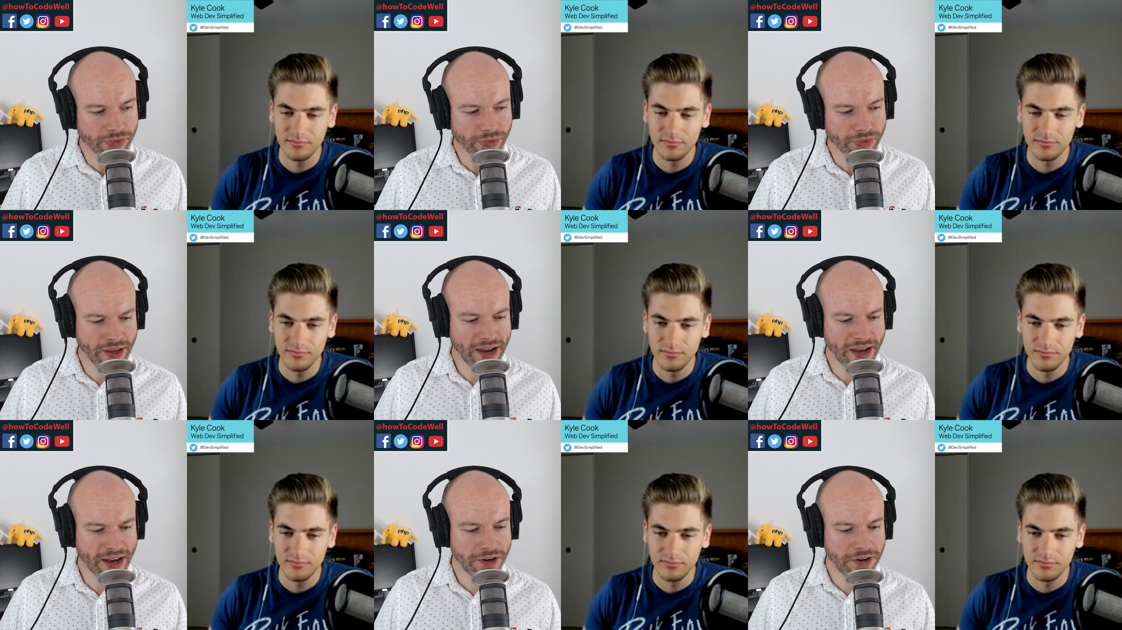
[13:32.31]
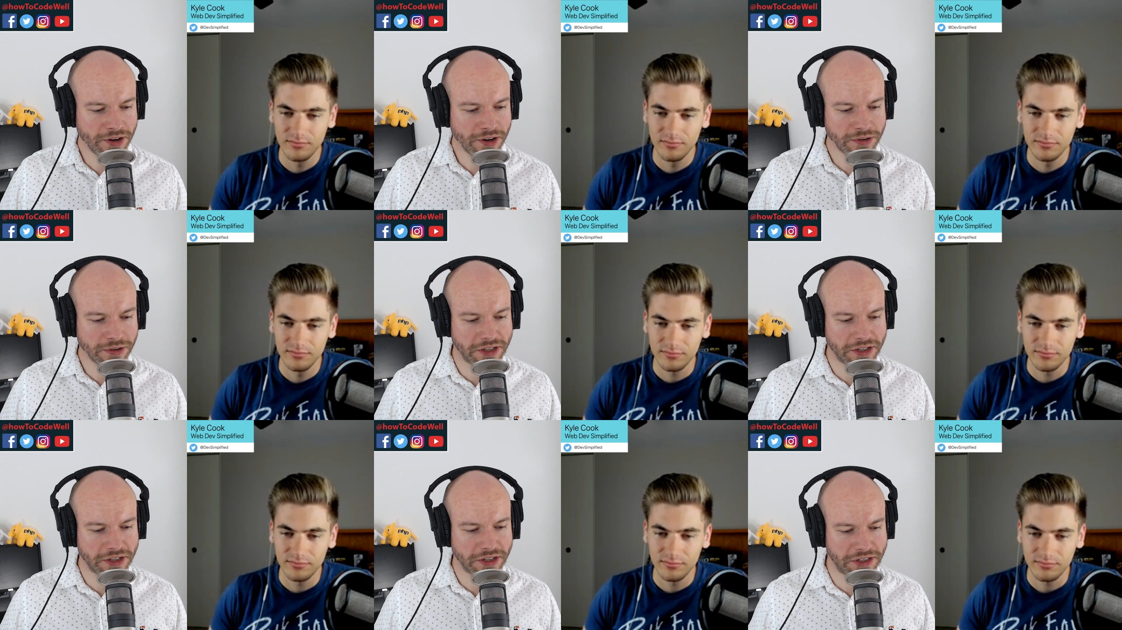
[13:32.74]
Speaker 1: yeah, you
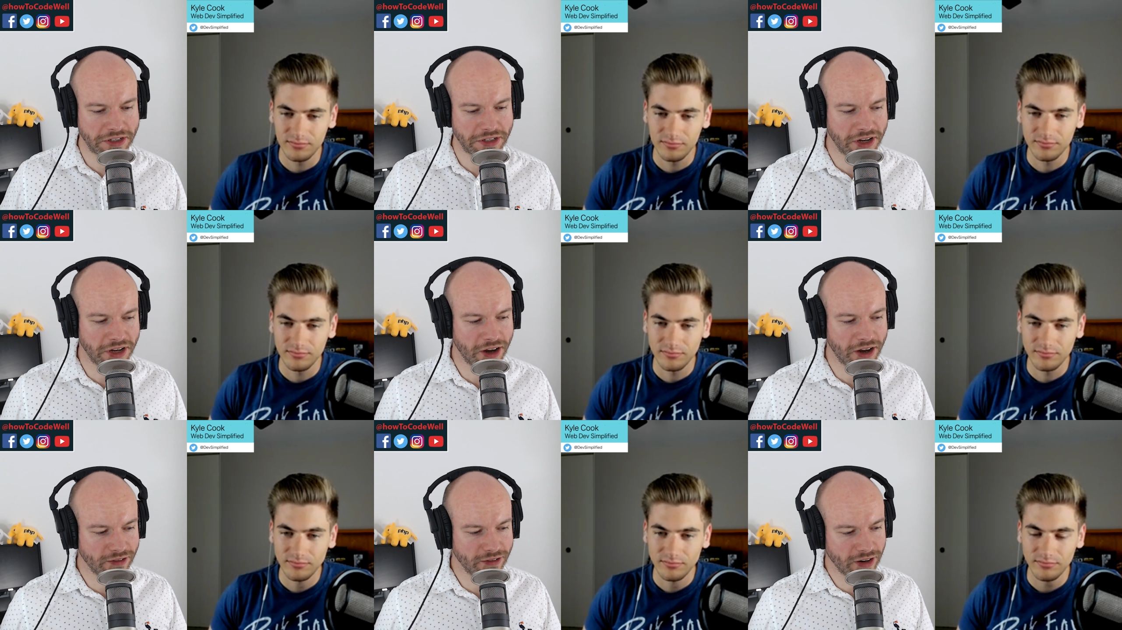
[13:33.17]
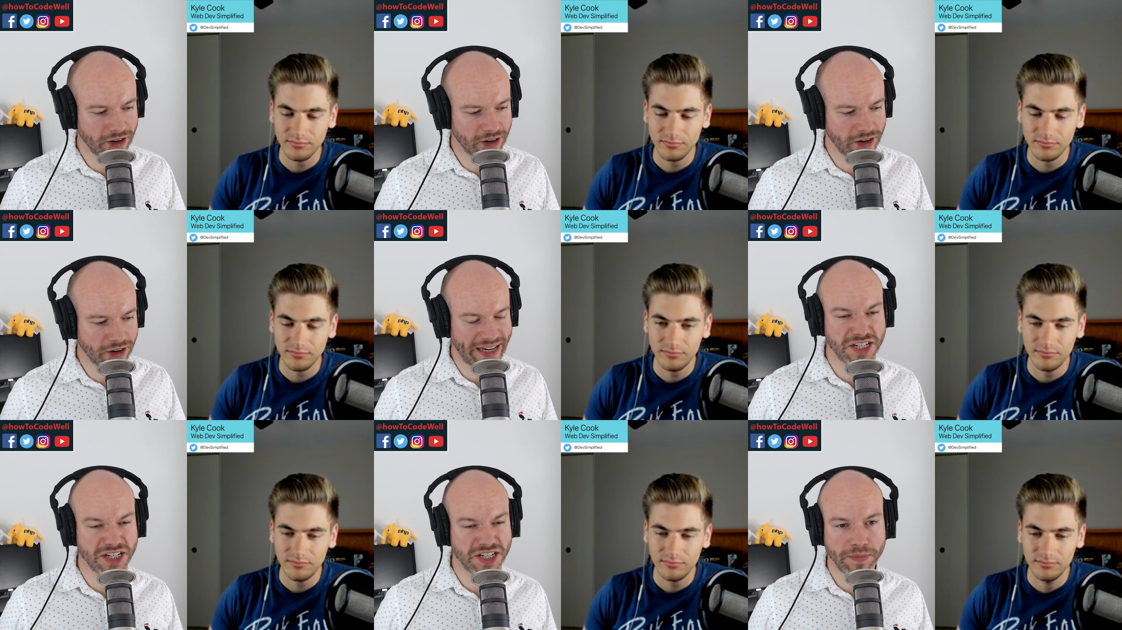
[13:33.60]
don't just kind of
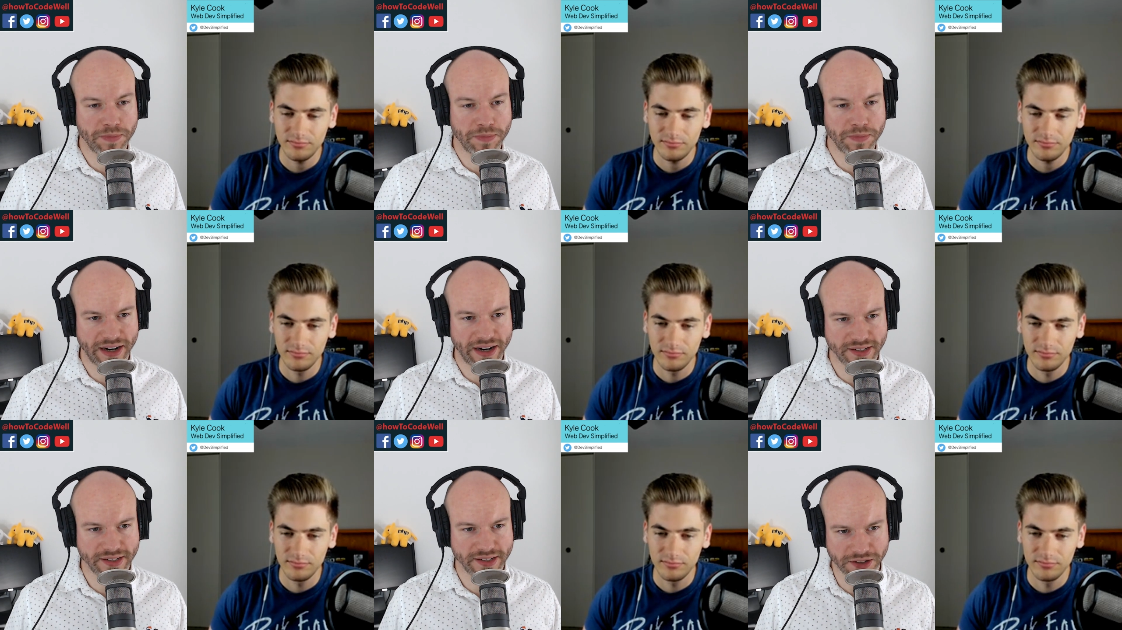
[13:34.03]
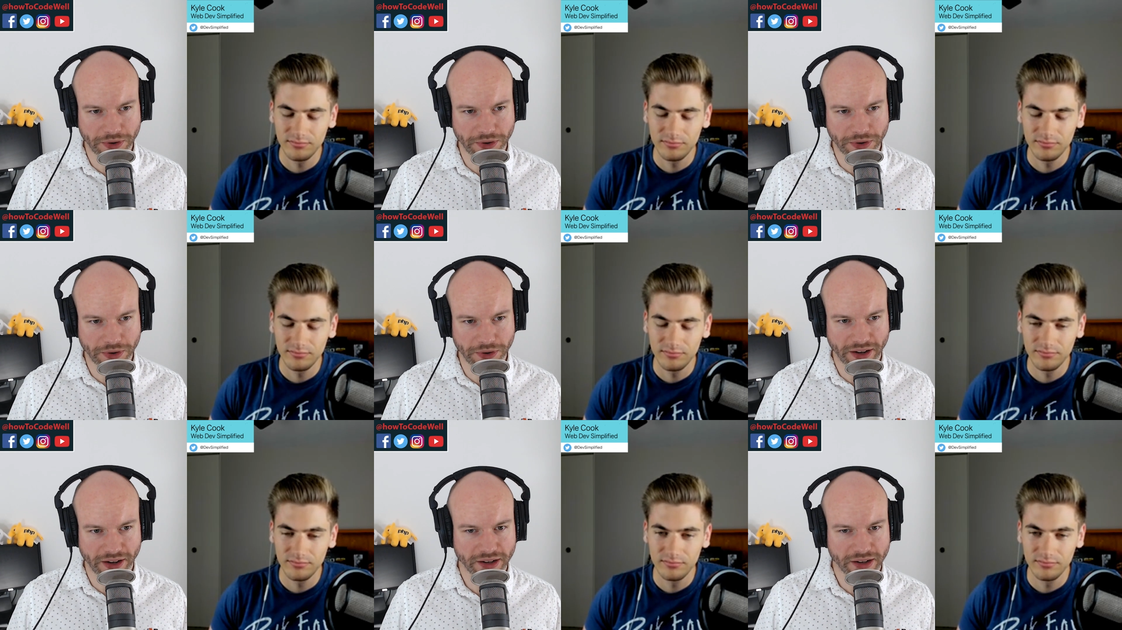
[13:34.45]
like expect it to
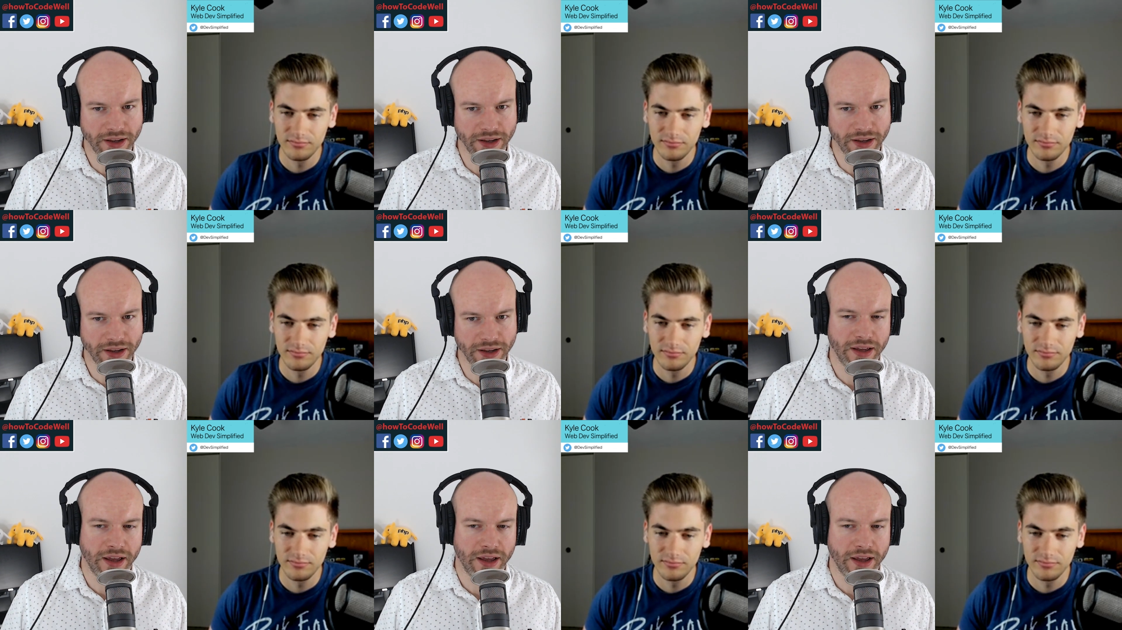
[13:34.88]
work.